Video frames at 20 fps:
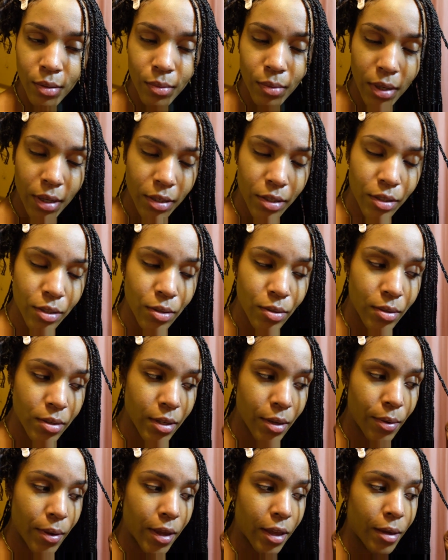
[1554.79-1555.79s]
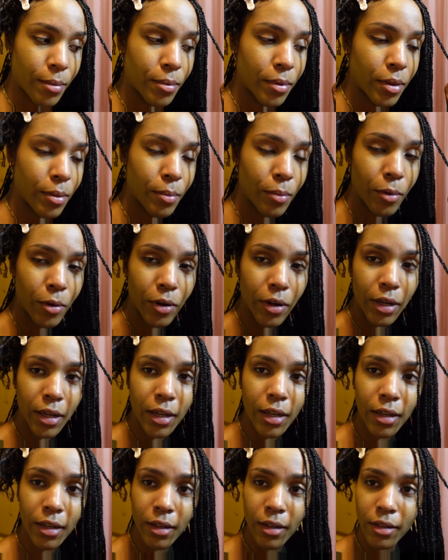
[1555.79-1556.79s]
as soon as I wake up in the
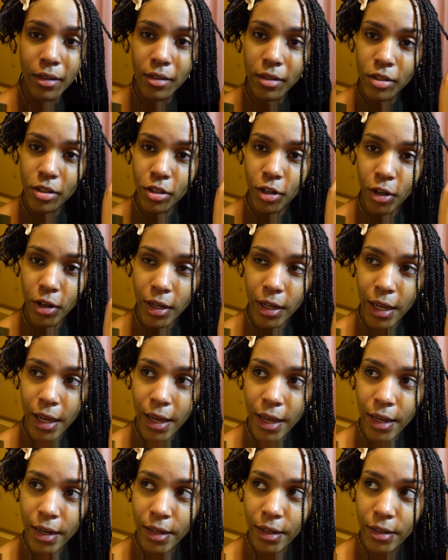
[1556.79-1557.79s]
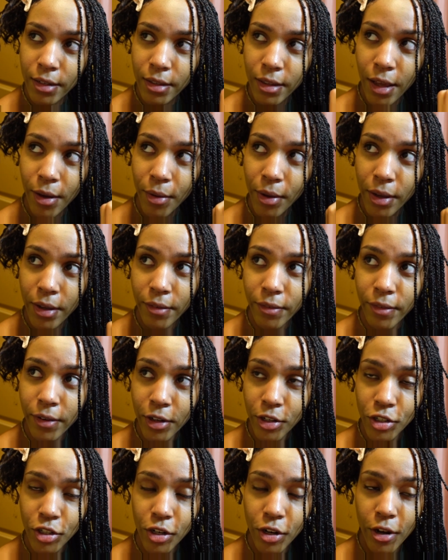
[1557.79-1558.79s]
morning, start again. That way I can
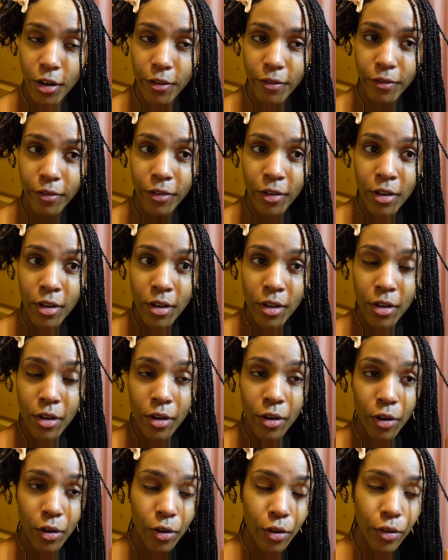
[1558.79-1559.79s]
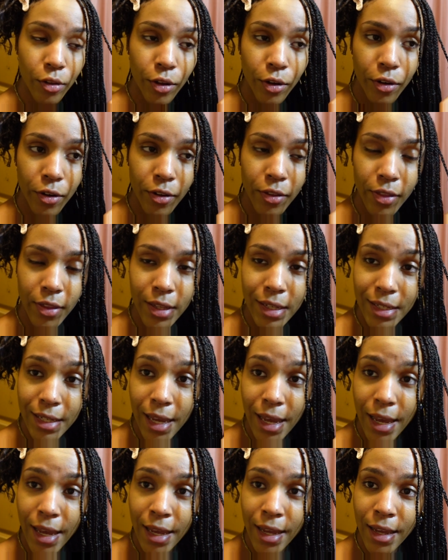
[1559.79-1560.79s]
finish it off earlier in the
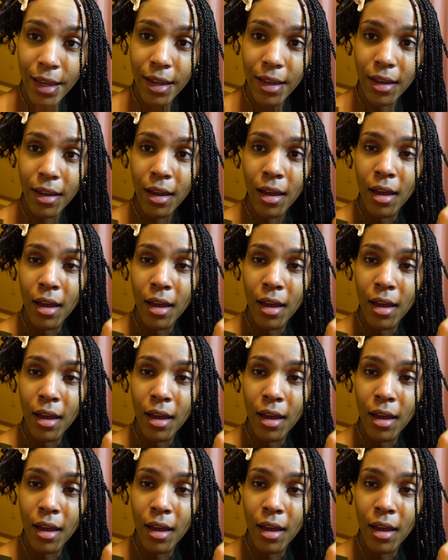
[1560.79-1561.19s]
day.